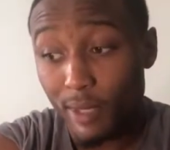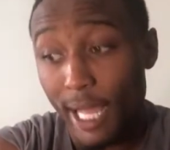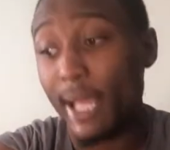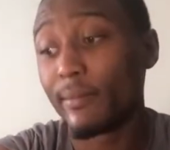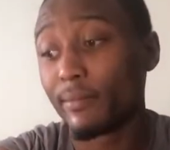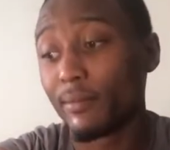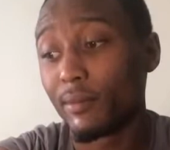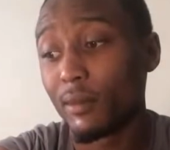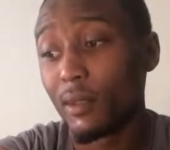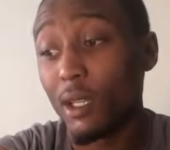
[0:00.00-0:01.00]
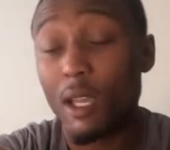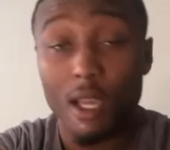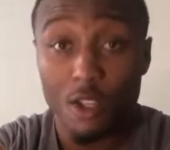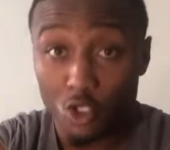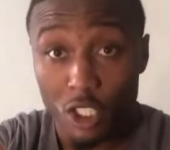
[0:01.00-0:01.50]
that
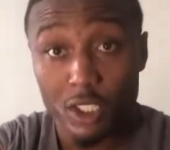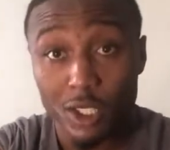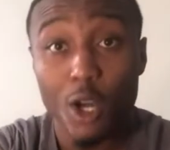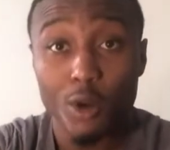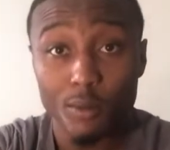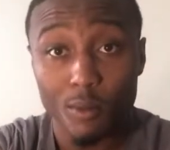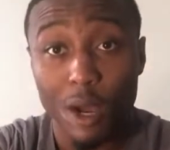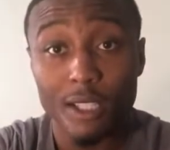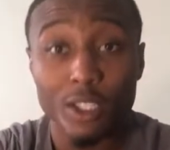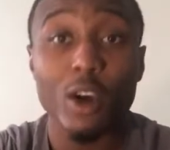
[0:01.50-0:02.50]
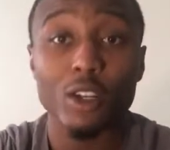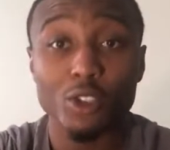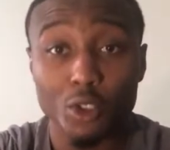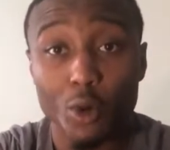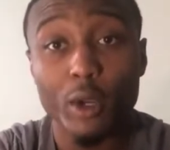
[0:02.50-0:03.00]
just know when I tell
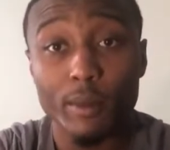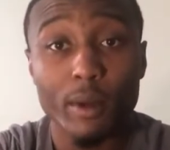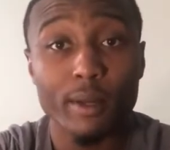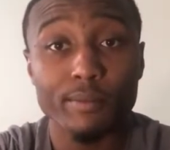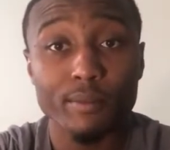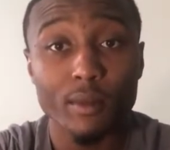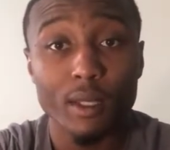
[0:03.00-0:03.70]
y'all this story, bro.